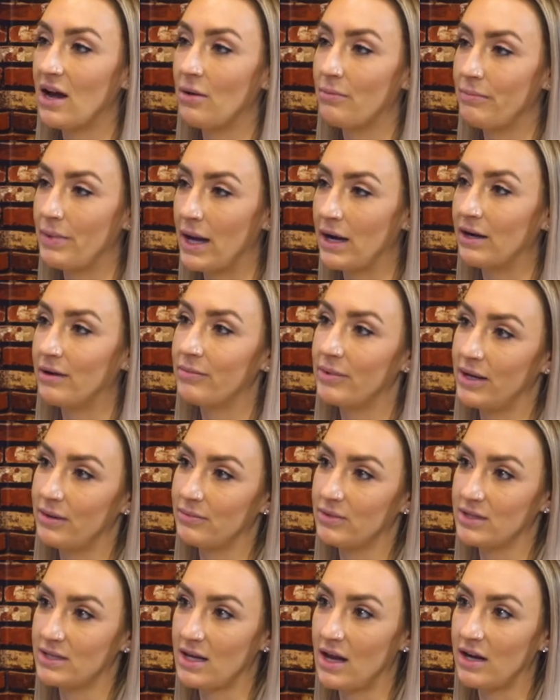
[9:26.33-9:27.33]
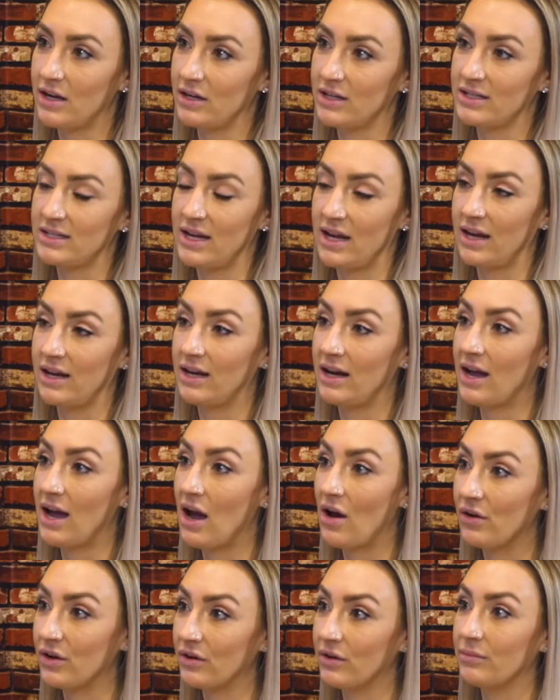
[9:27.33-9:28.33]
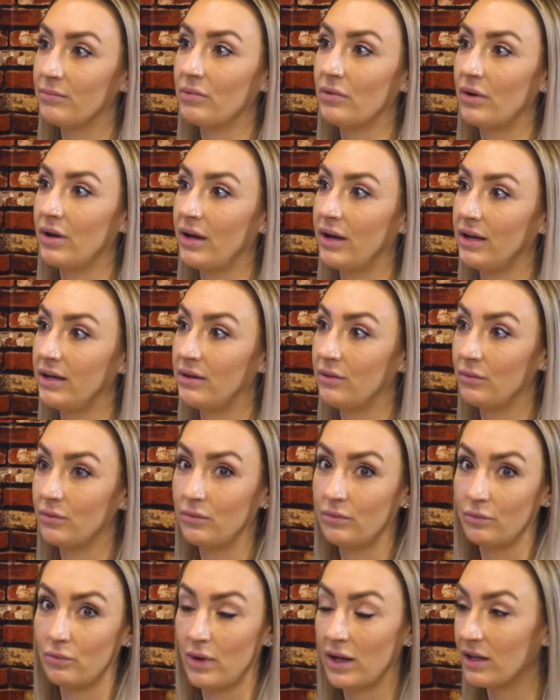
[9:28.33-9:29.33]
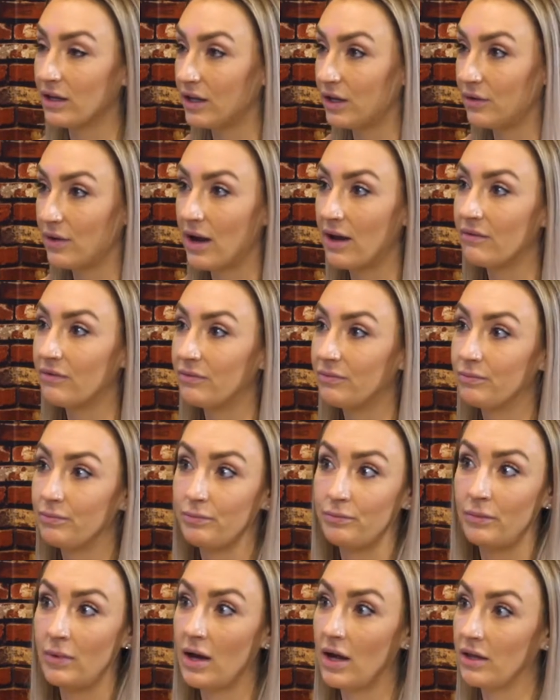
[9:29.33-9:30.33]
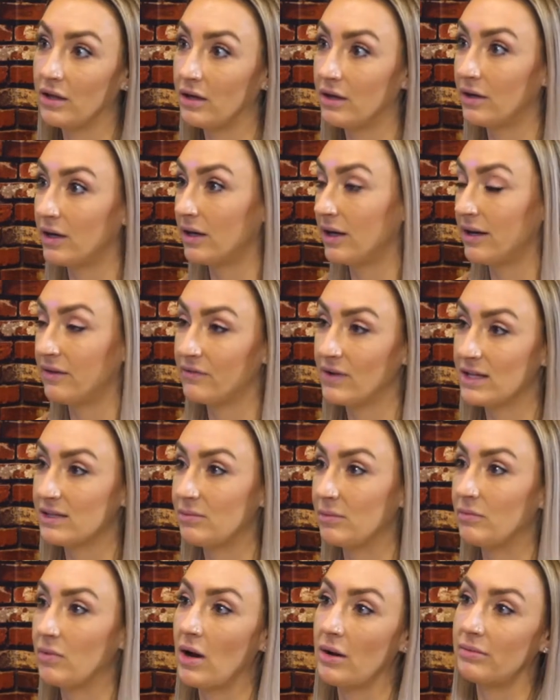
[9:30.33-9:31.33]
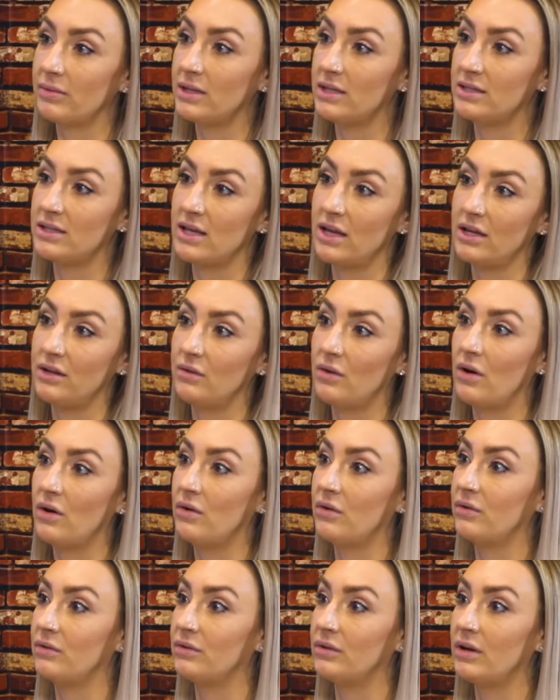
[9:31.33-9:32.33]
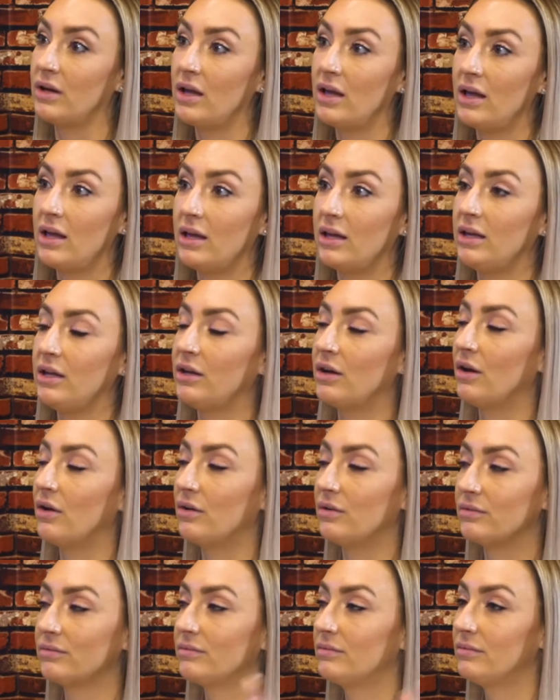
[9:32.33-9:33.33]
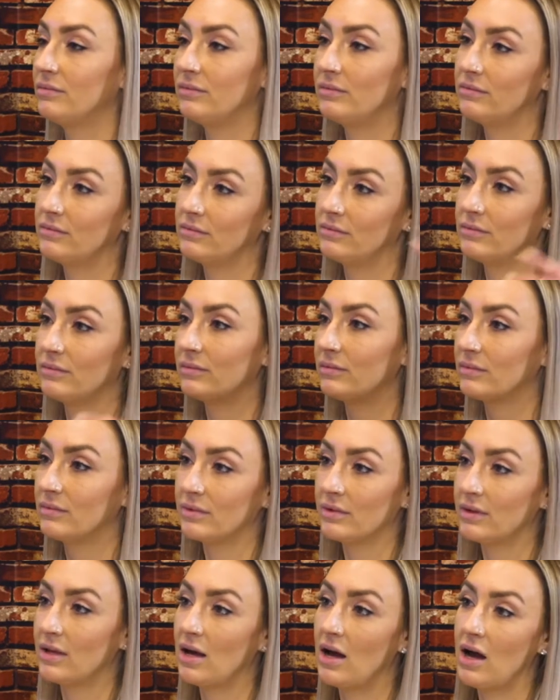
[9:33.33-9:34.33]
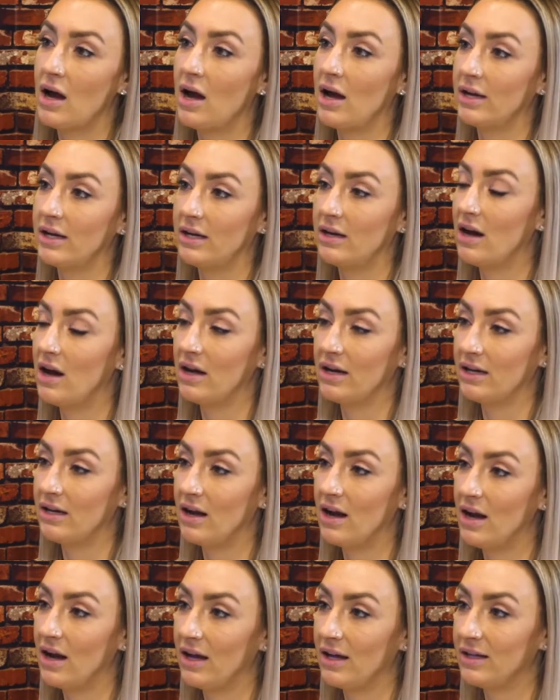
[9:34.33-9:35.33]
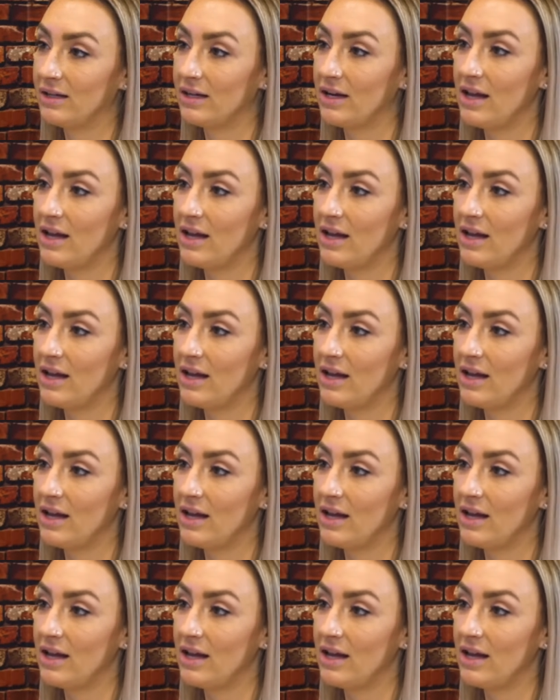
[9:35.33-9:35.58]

I'll better be able to understand how you're employed, whether you have other investment properties that you own, you know, on yeah. and on and on.